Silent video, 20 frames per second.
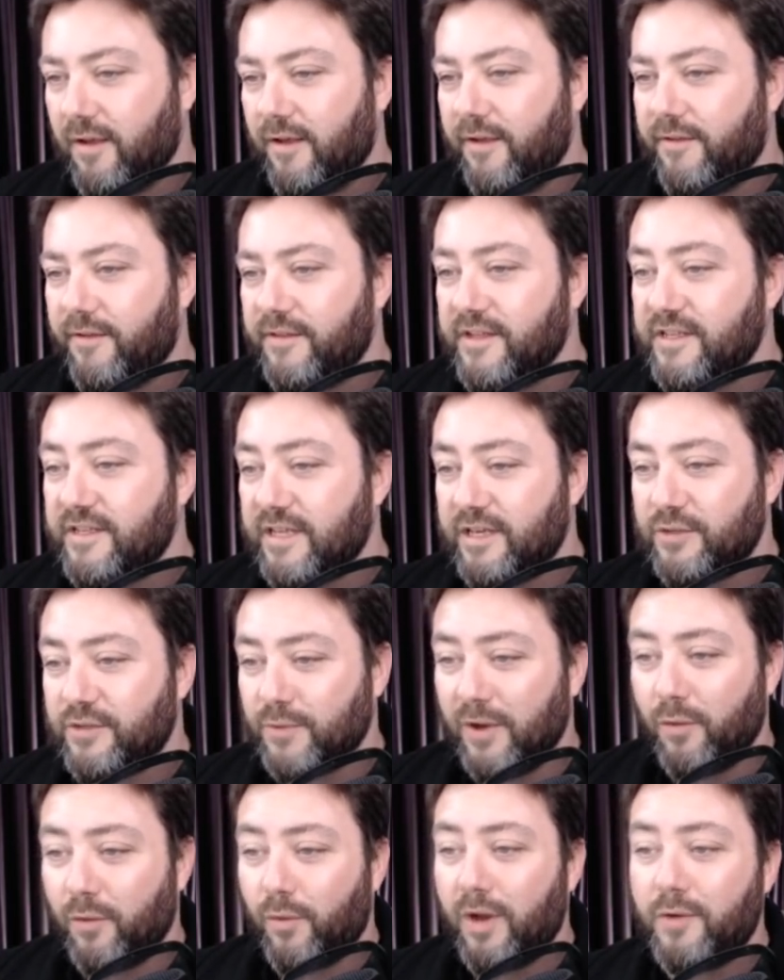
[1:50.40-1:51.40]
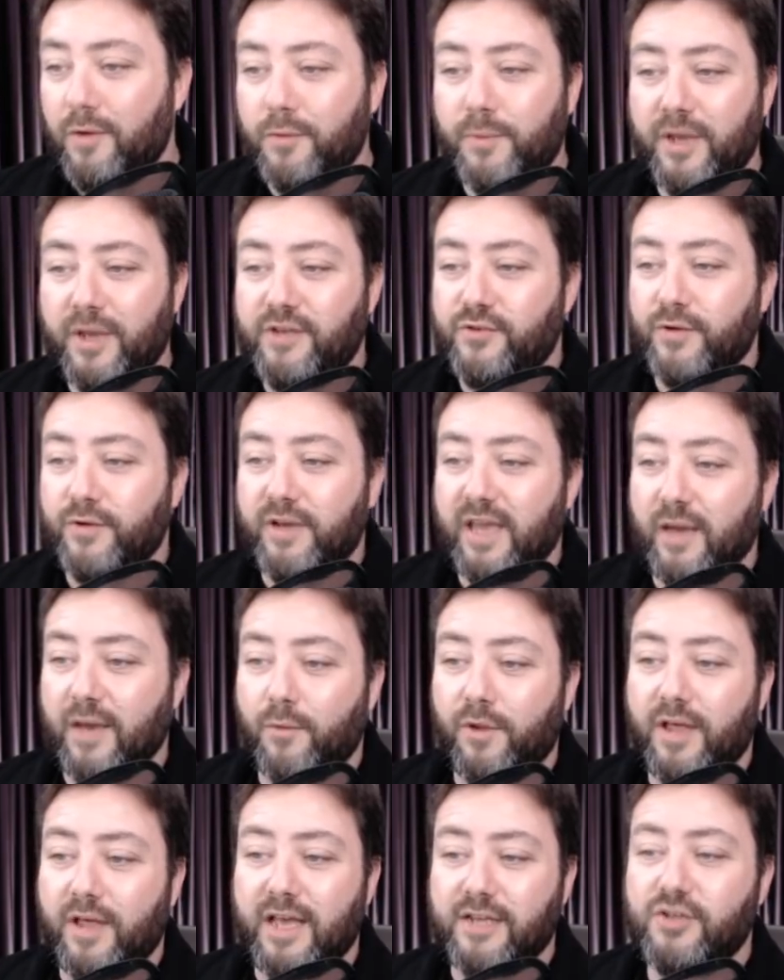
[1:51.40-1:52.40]
This age, well, why would Patreon care?
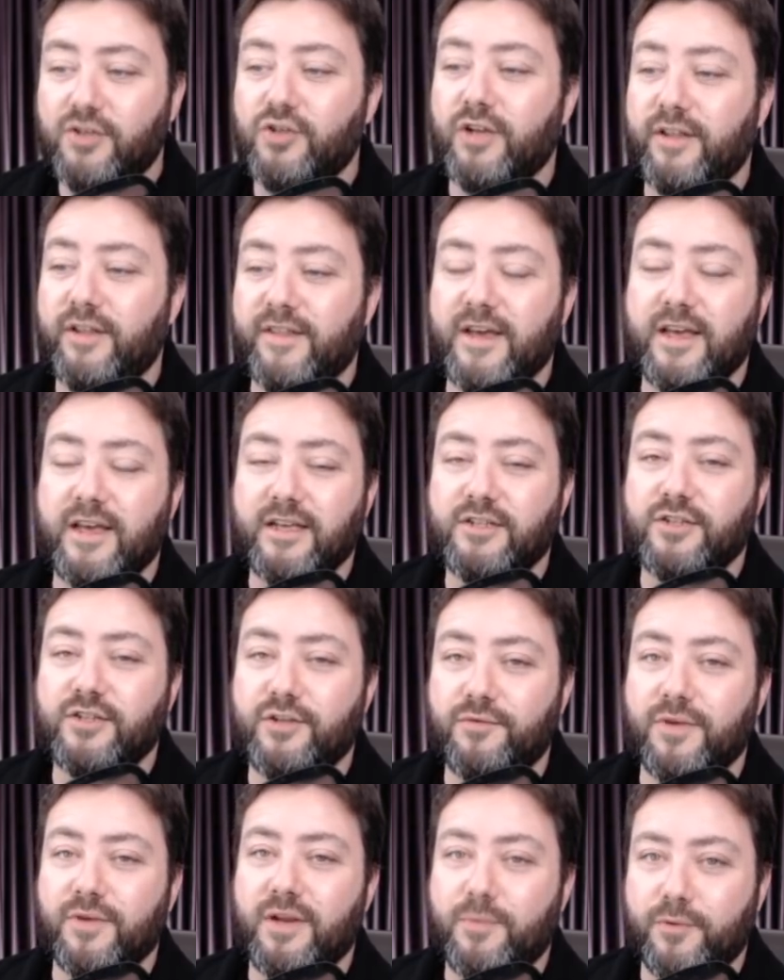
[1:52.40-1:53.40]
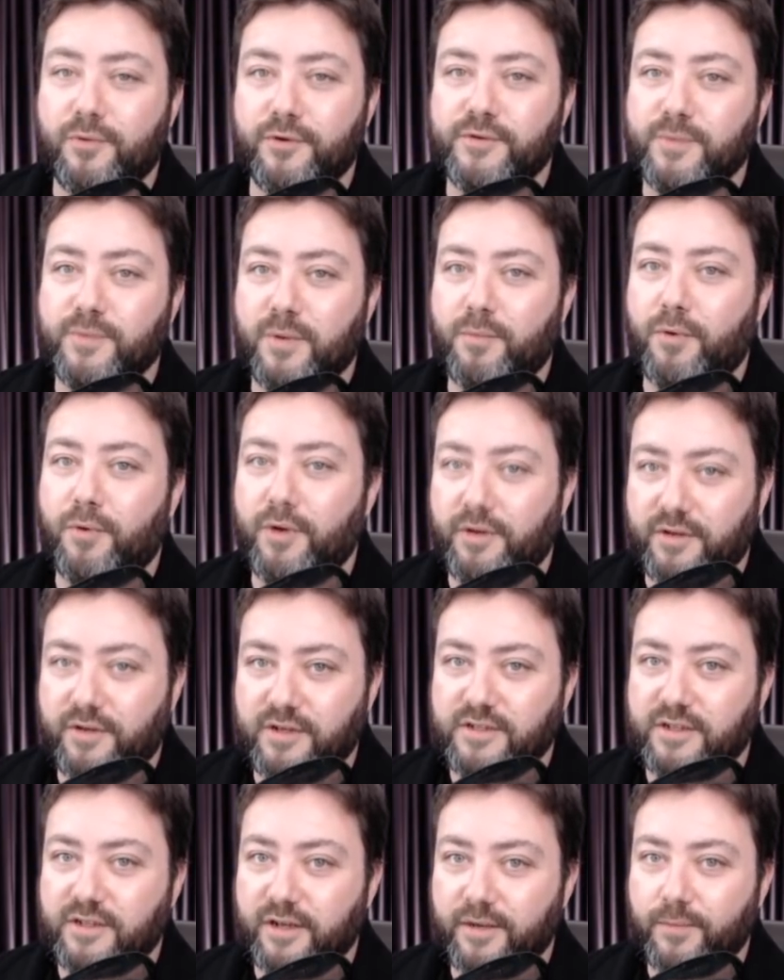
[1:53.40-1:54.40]
Well, actually, that actually really proves my point,
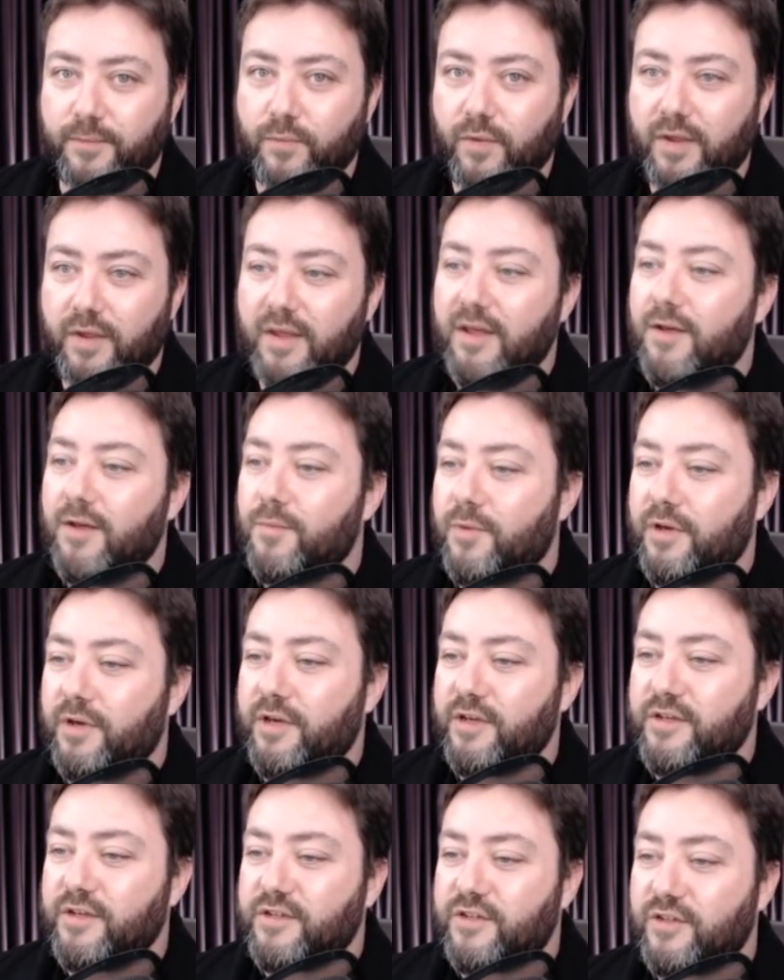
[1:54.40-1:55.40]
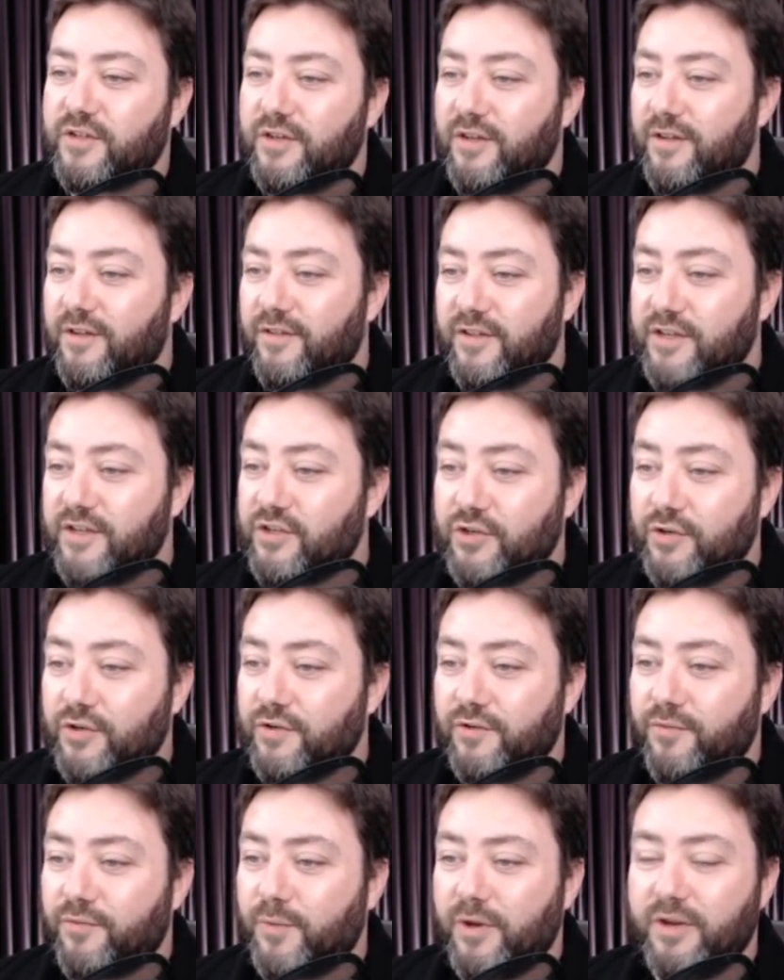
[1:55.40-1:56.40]
doesn't it? Because this
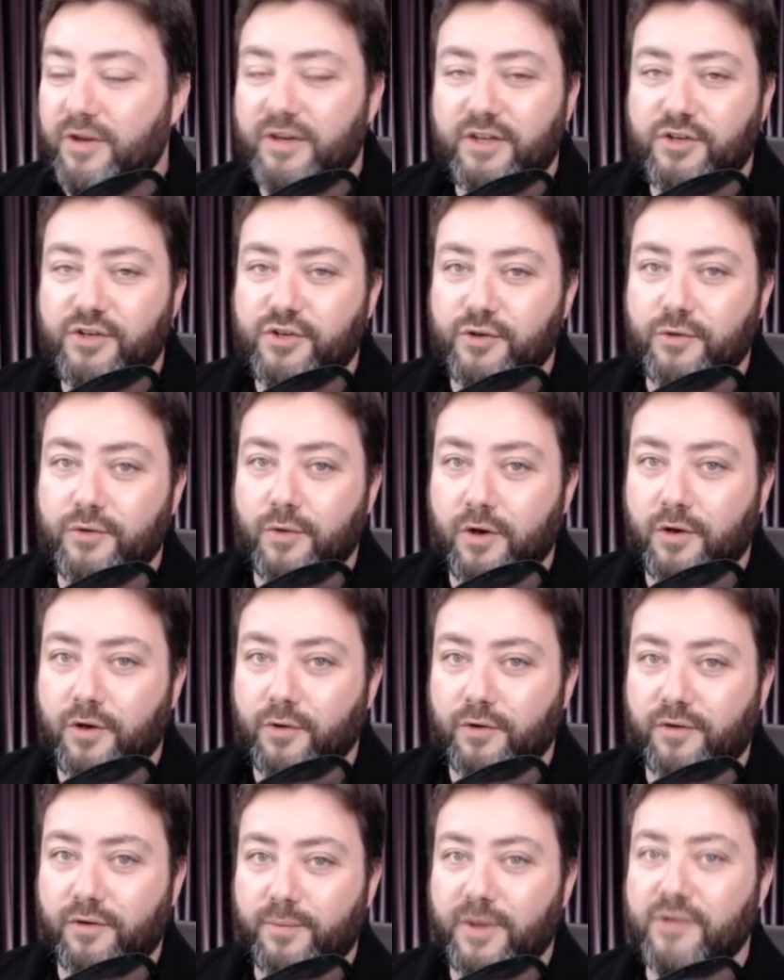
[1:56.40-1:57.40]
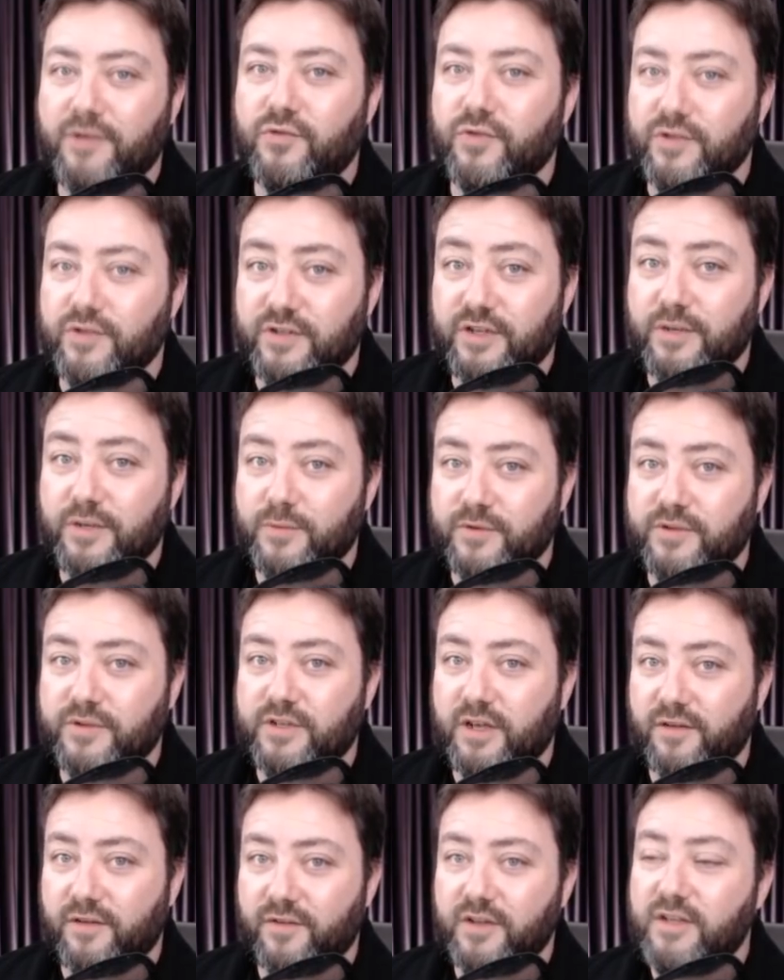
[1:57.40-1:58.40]
shouldn't have been an issue according to Patreon's terms of
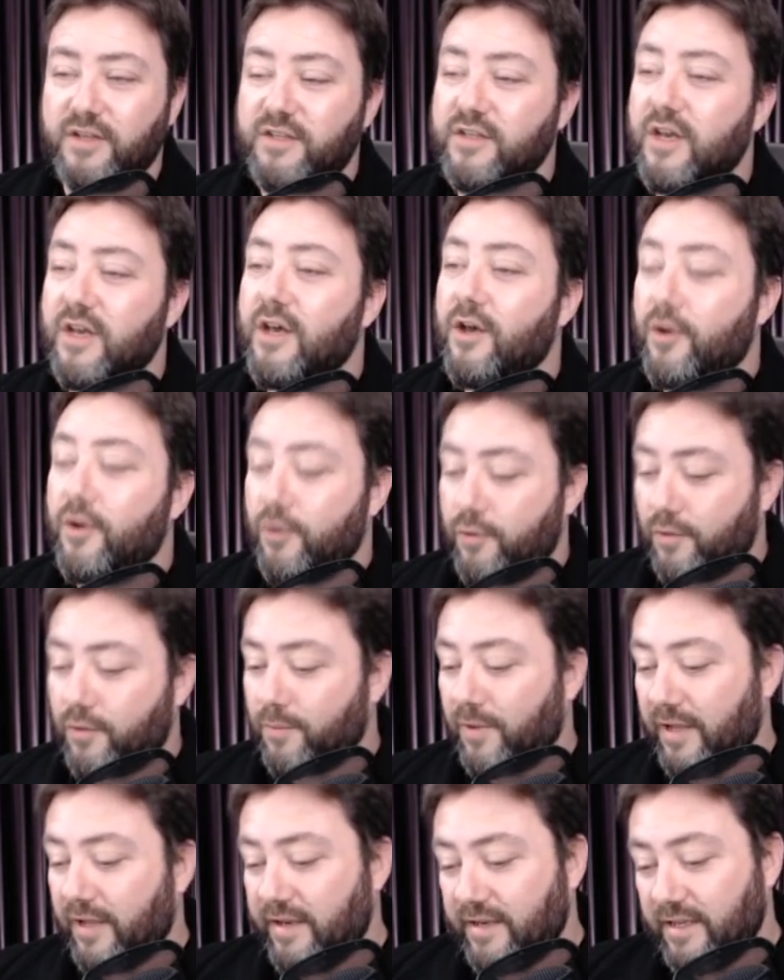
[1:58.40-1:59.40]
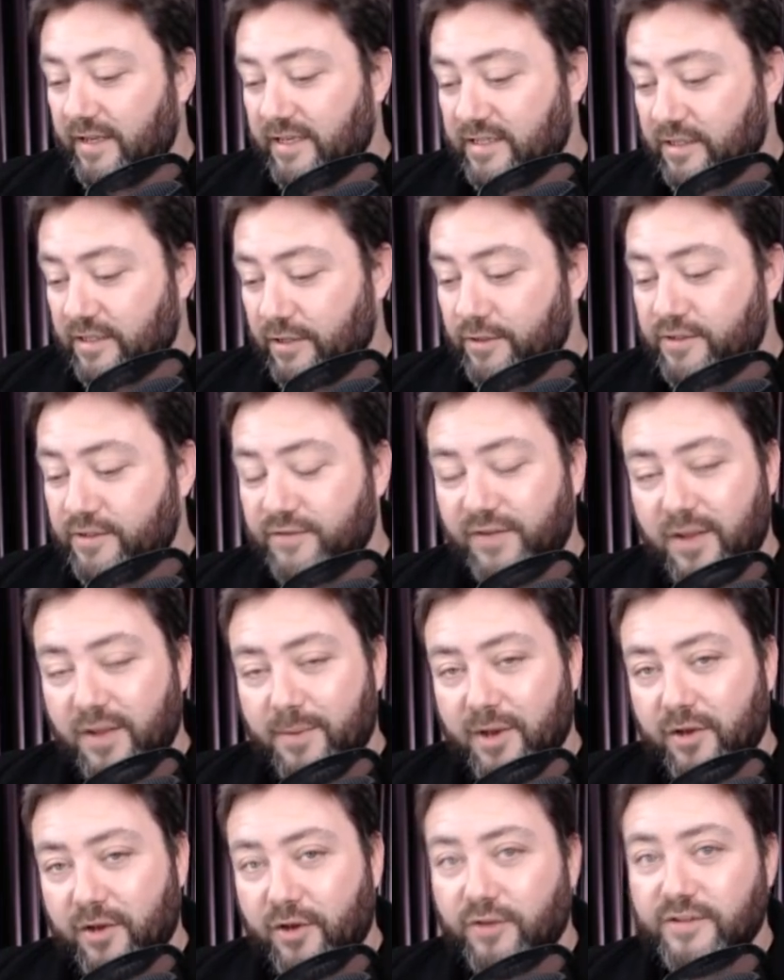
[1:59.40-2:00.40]
service, who complained exclusively
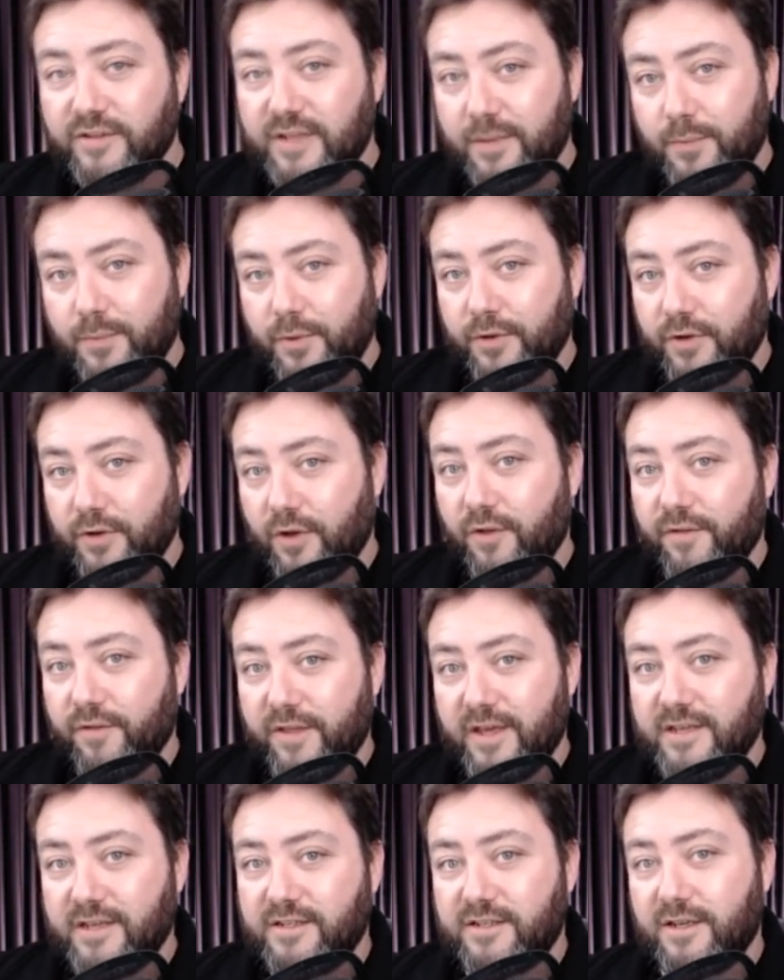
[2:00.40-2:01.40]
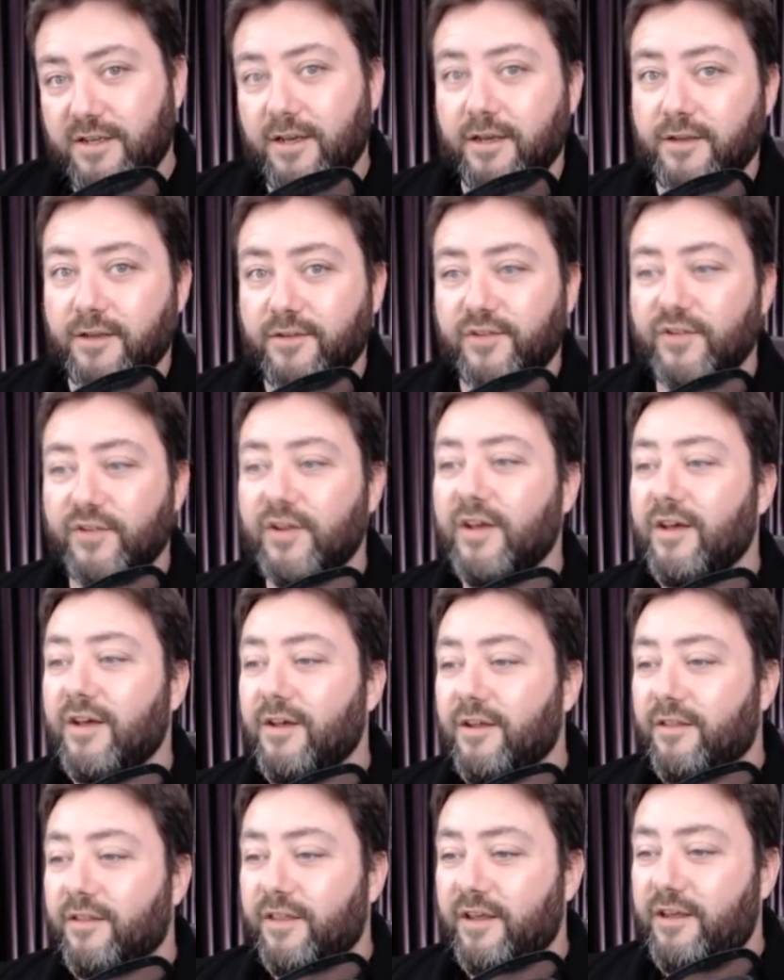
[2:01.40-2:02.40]
about content put on their site.
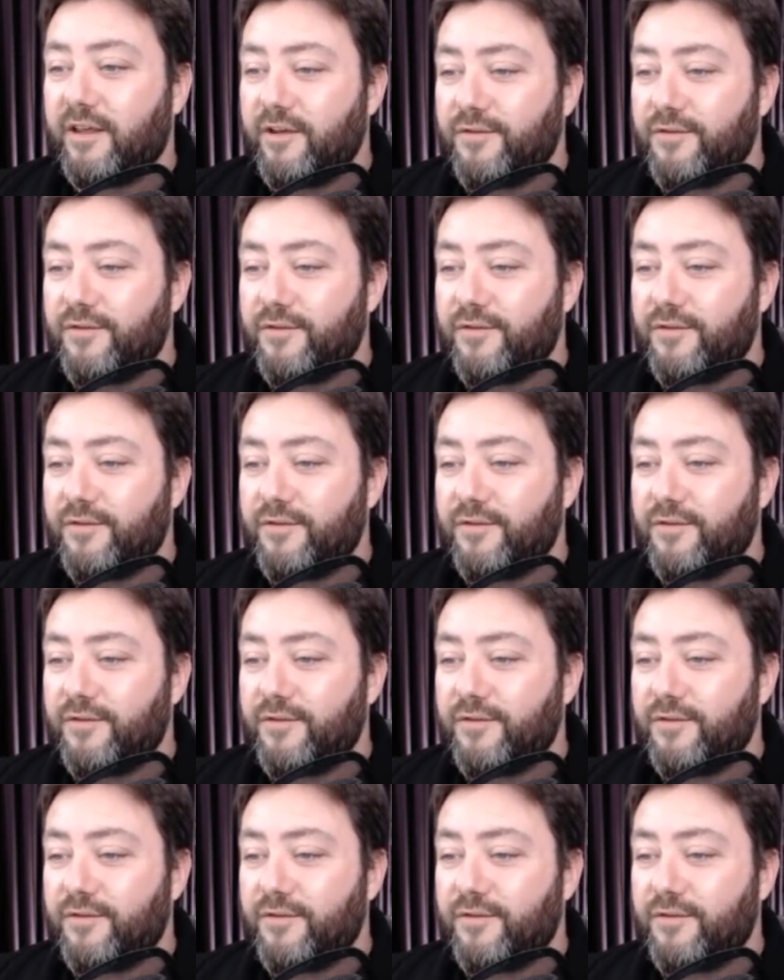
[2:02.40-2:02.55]
Thank you